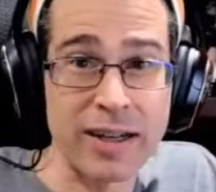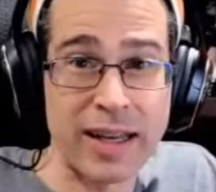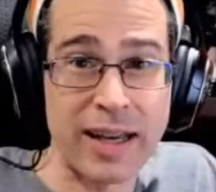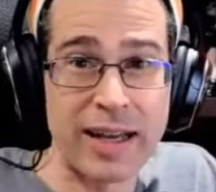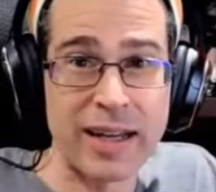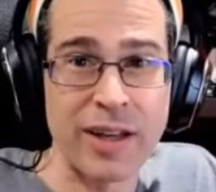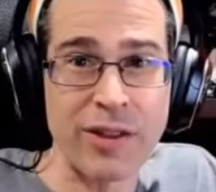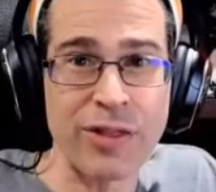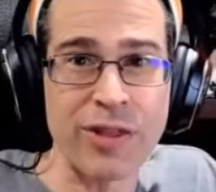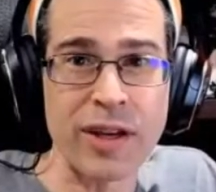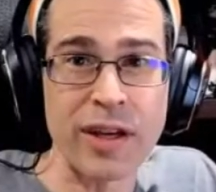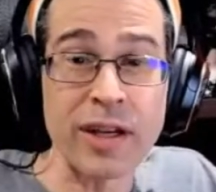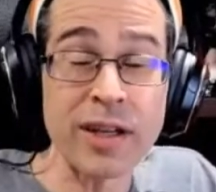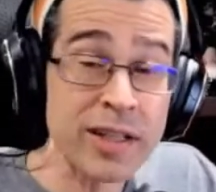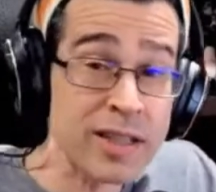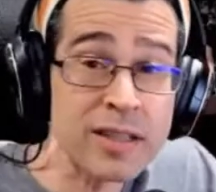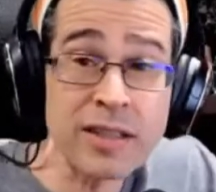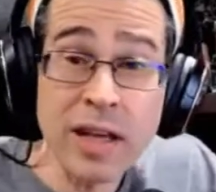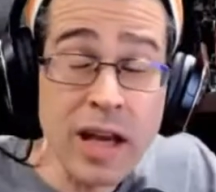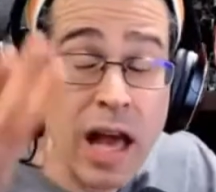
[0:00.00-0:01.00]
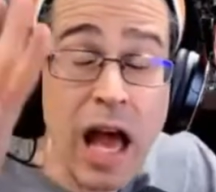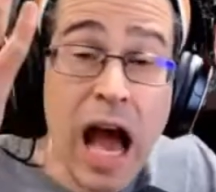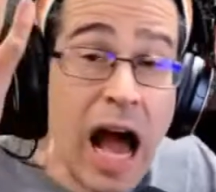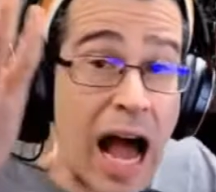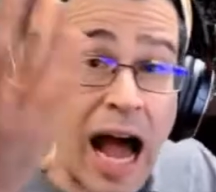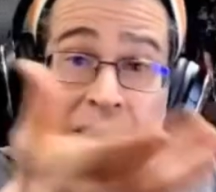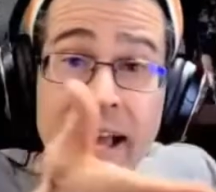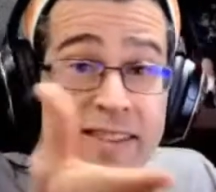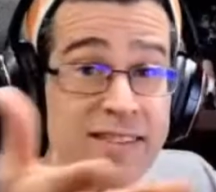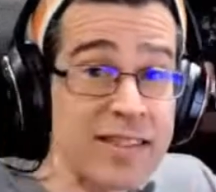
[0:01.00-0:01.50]
kind of thing, because
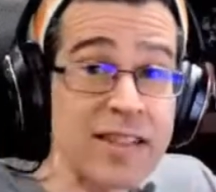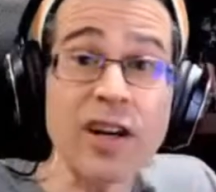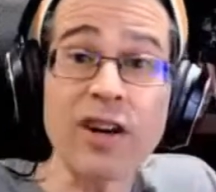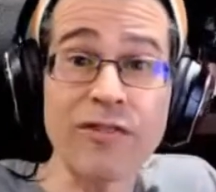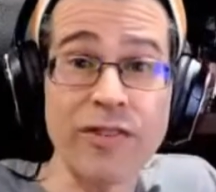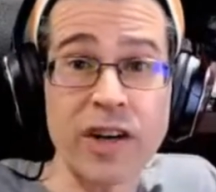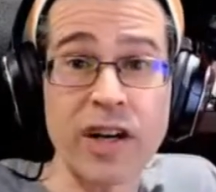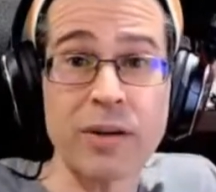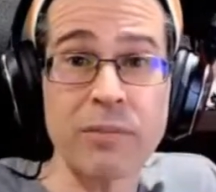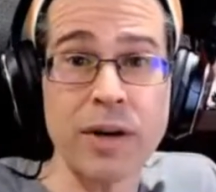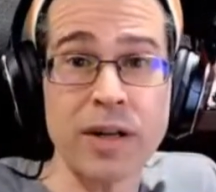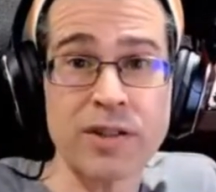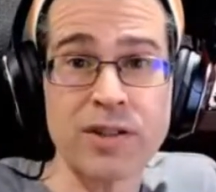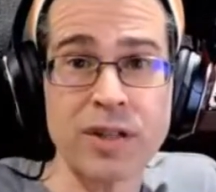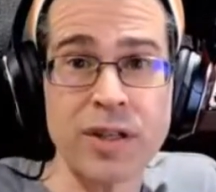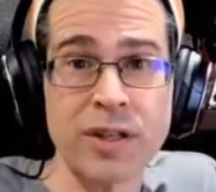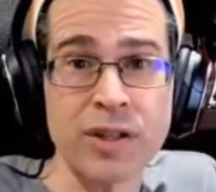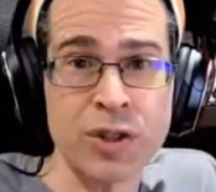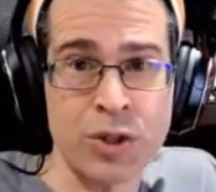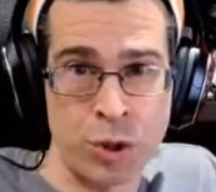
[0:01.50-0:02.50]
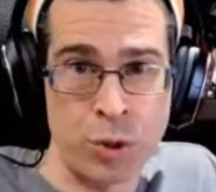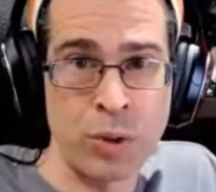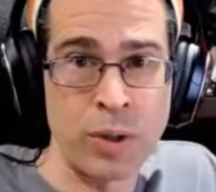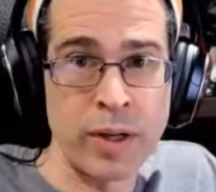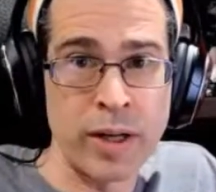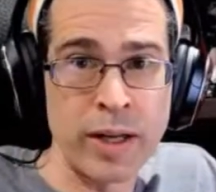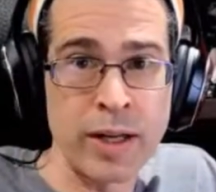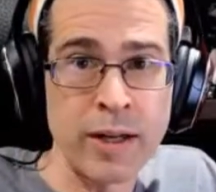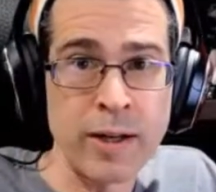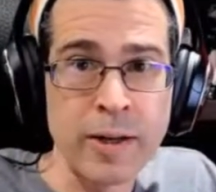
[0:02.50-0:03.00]
I still very much
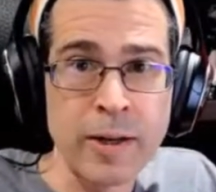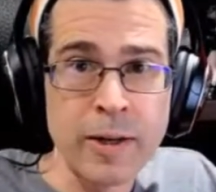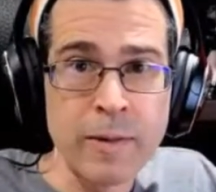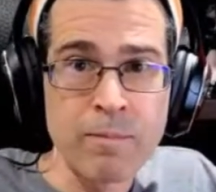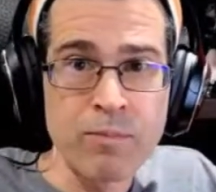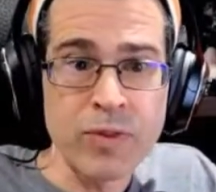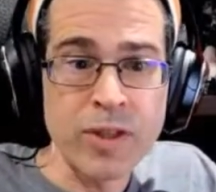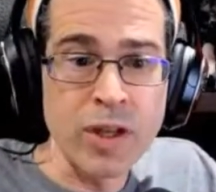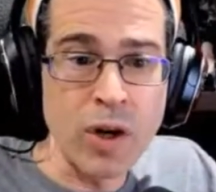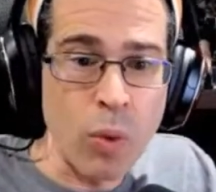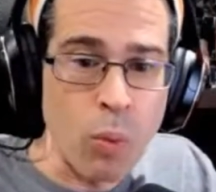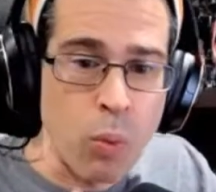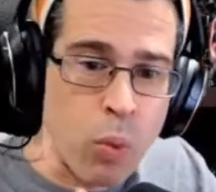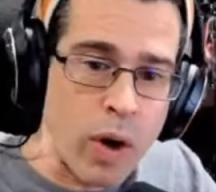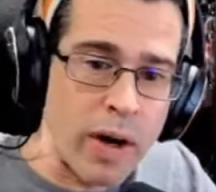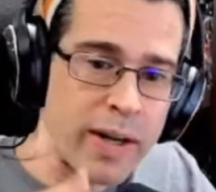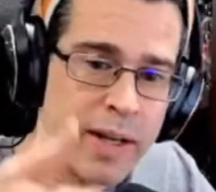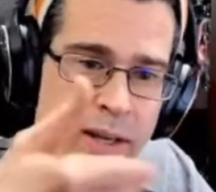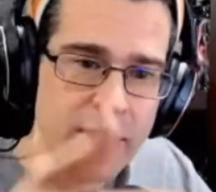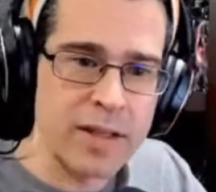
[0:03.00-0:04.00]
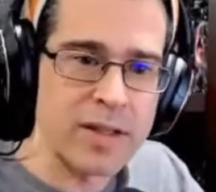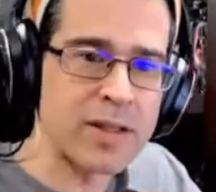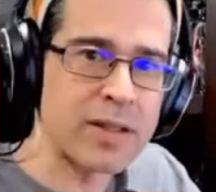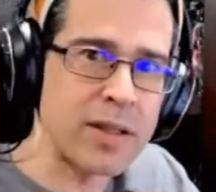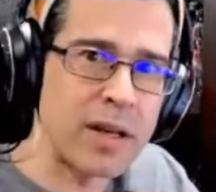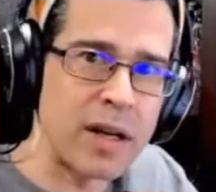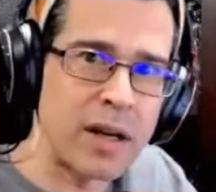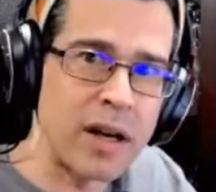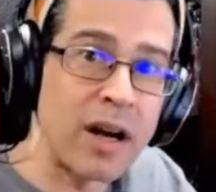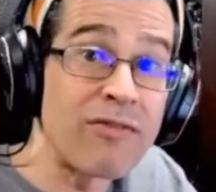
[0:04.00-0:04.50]
enjoy, what is
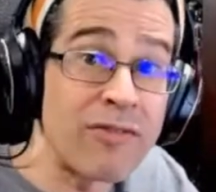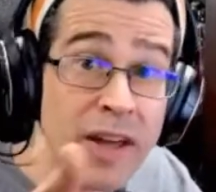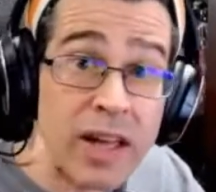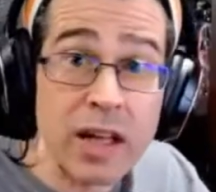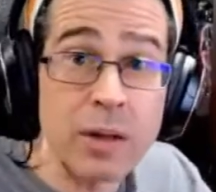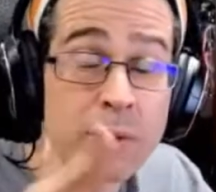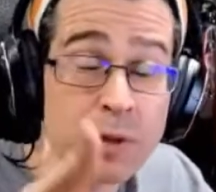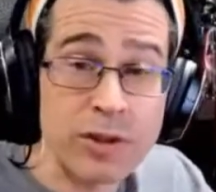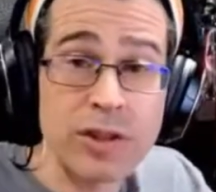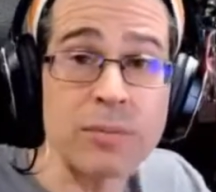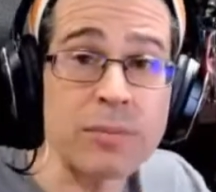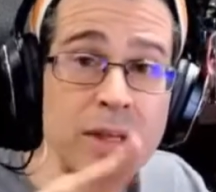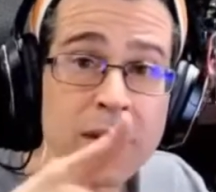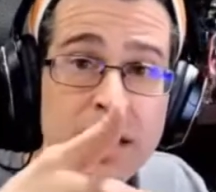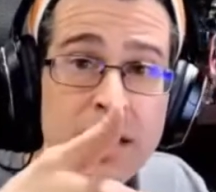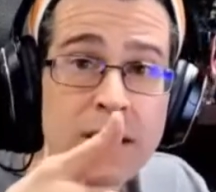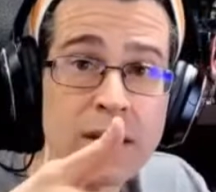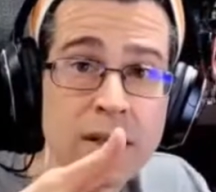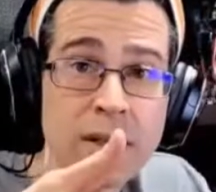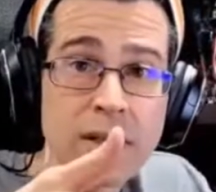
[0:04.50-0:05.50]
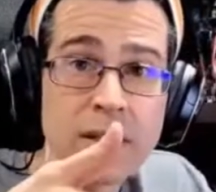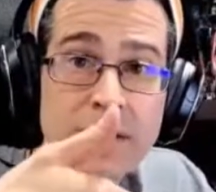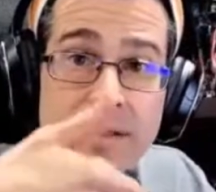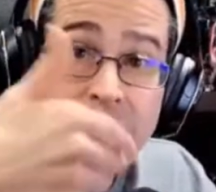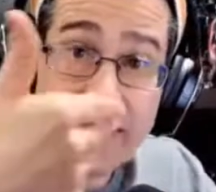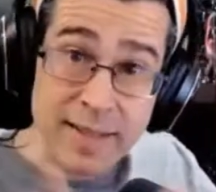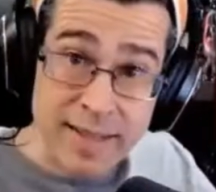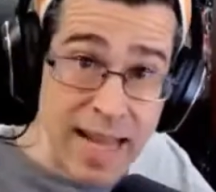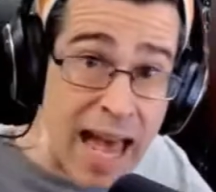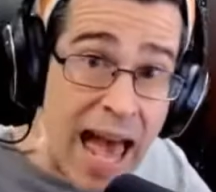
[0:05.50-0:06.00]
available to me
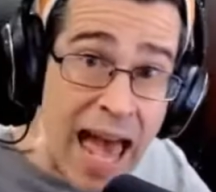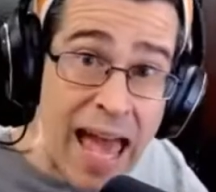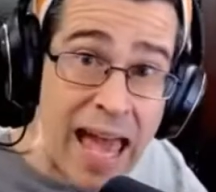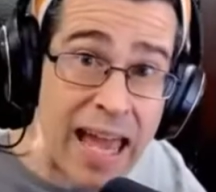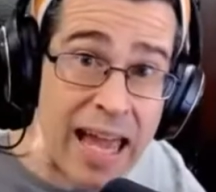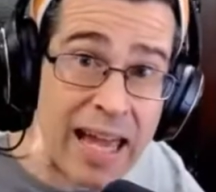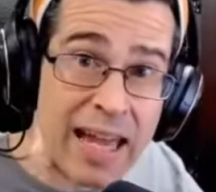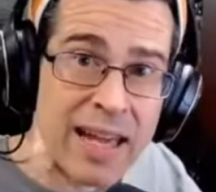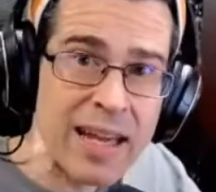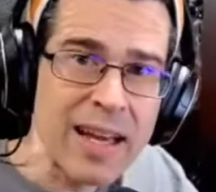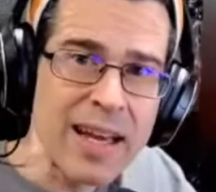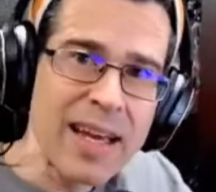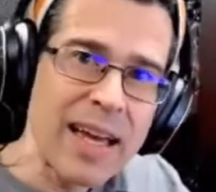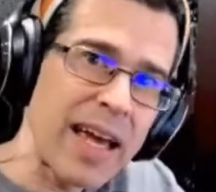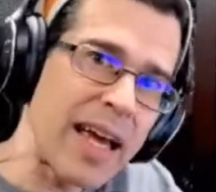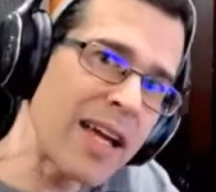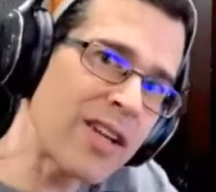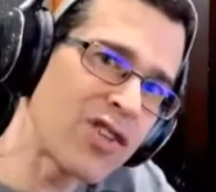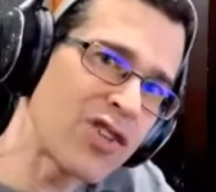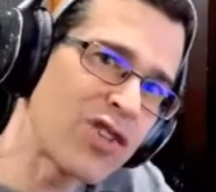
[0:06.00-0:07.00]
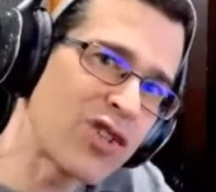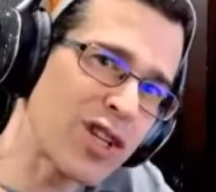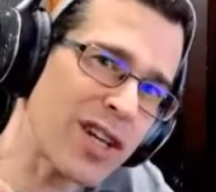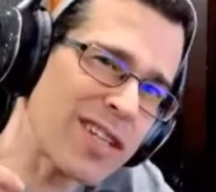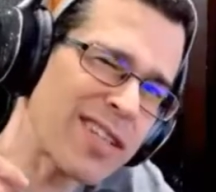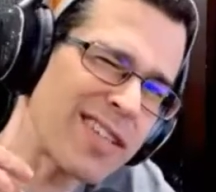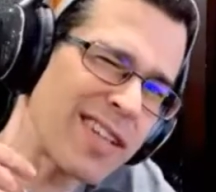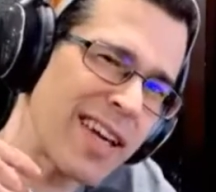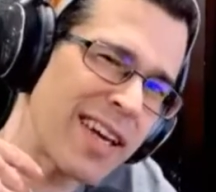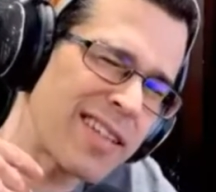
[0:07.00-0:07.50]
today. It's
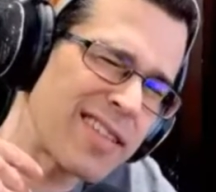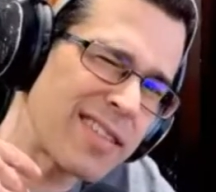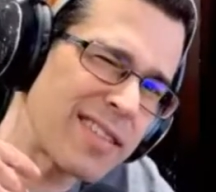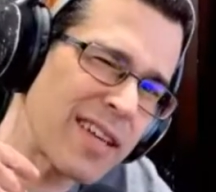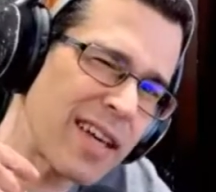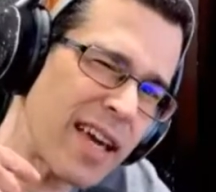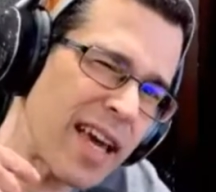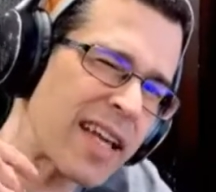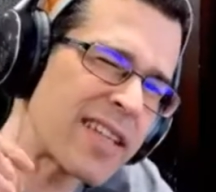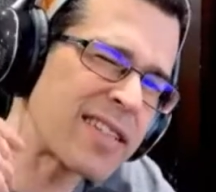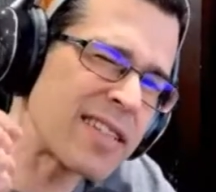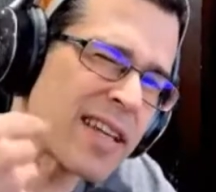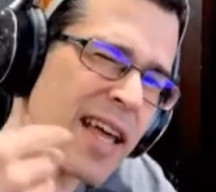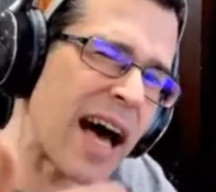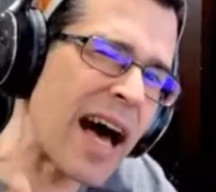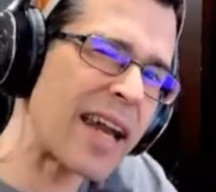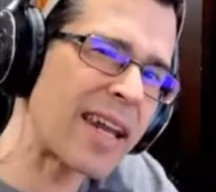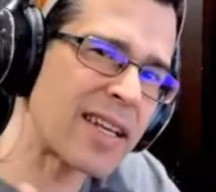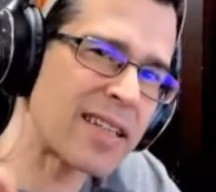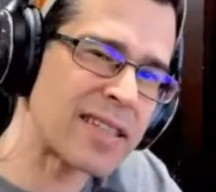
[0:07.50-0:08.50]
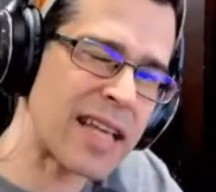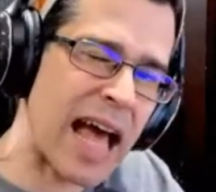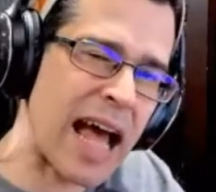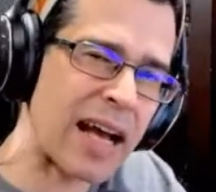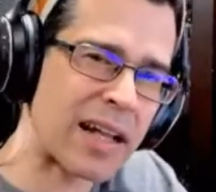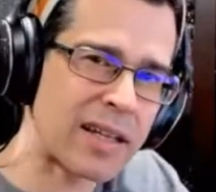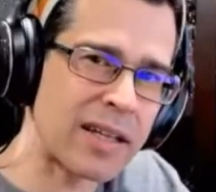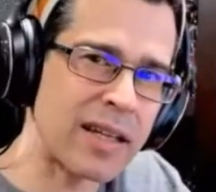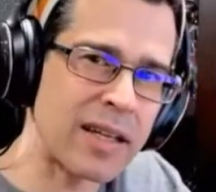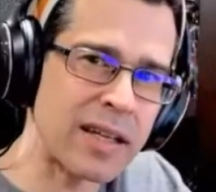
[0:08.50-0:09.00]
just, it's not
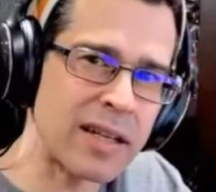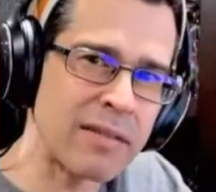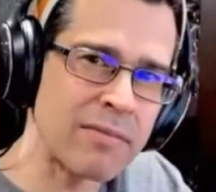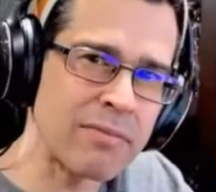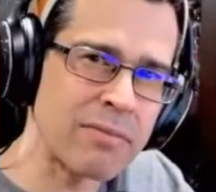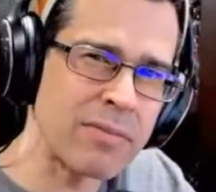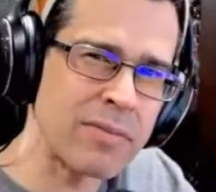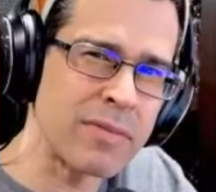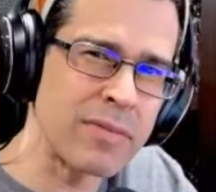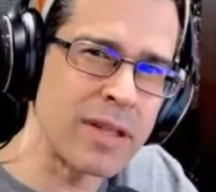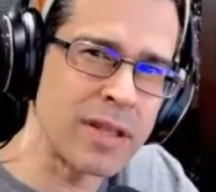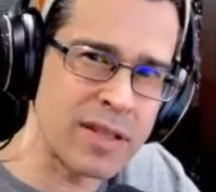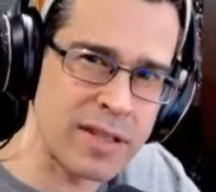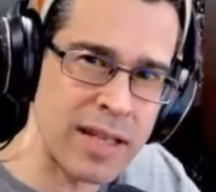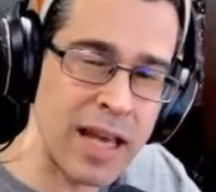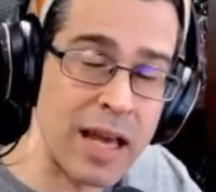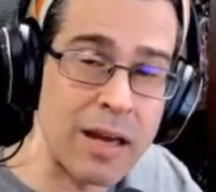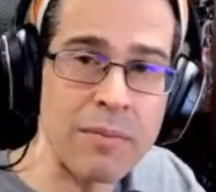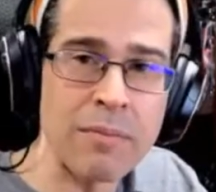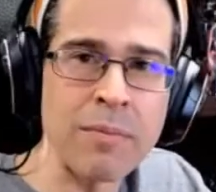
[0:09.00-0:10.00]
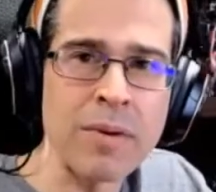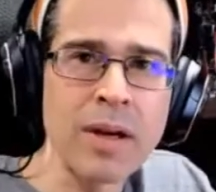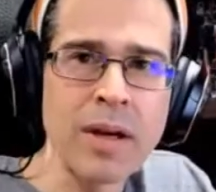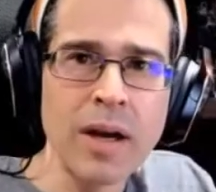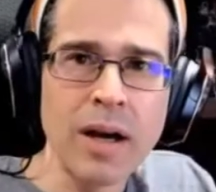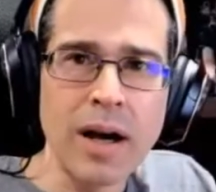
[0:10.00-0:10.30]
exactly the same.